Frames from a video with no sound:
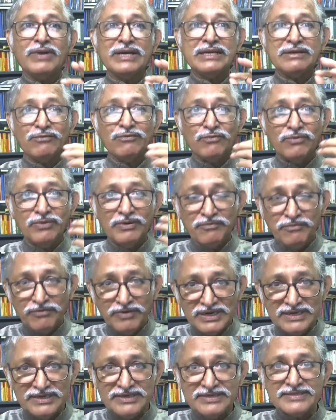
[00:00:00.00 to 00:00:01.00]
what
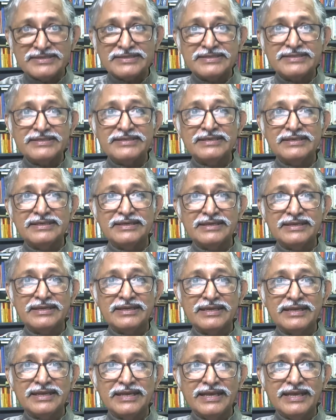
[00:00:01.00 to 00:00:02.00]
worse,
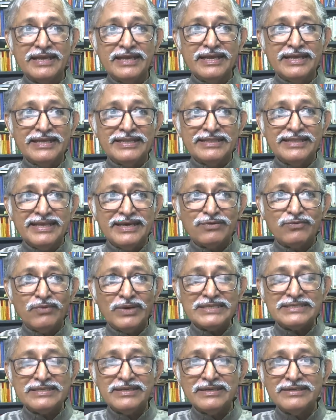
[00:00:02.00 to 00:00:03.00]
there
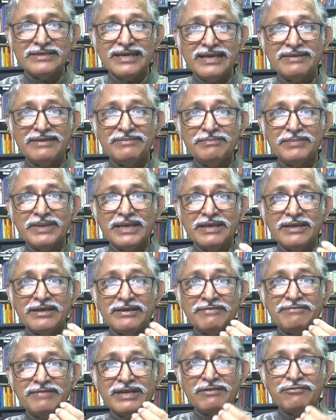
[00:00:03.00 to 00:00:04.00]
was a time
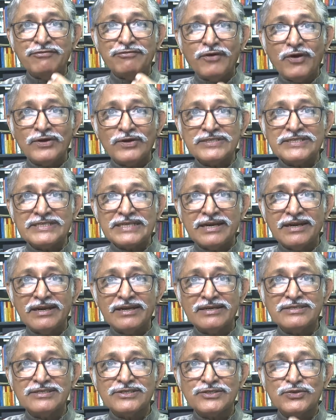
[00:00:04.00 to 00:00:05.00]
when false
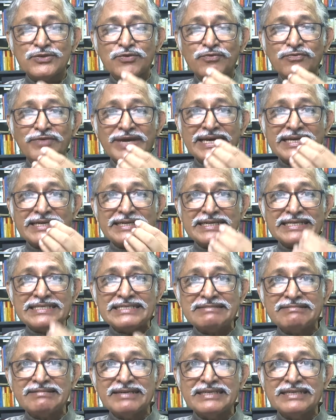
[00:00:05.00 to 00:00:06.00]
cults were
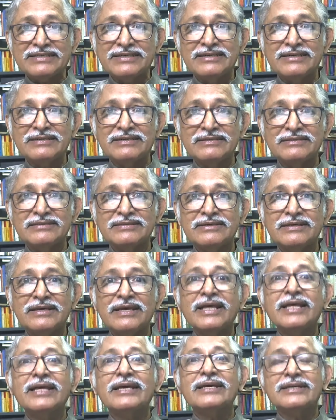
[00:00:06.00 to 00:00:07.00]
restricted to
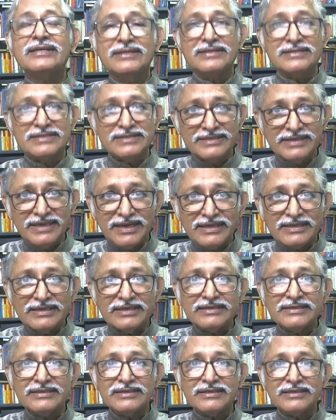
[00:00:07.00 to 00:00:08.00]

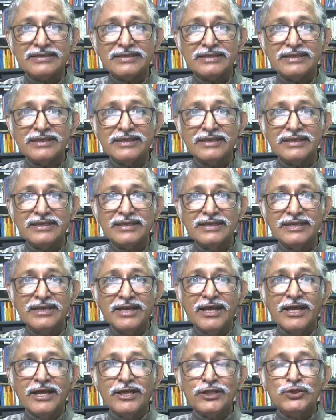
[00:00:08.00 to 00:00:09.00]
Christianity.
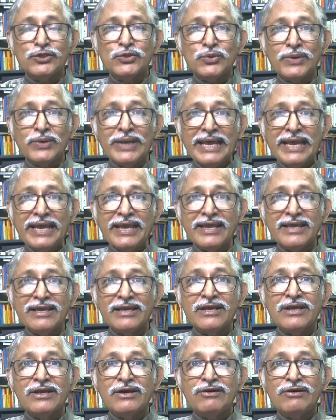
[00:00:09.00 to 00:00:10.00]

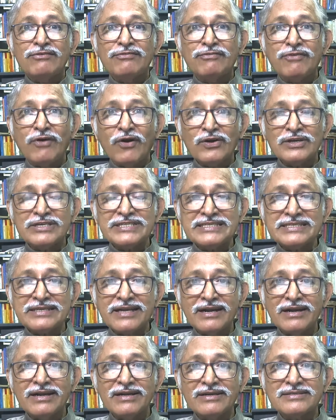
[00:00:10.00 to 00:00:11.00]
Today, false
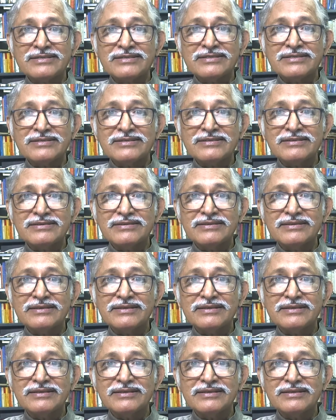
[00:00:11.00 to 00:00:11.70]
cults,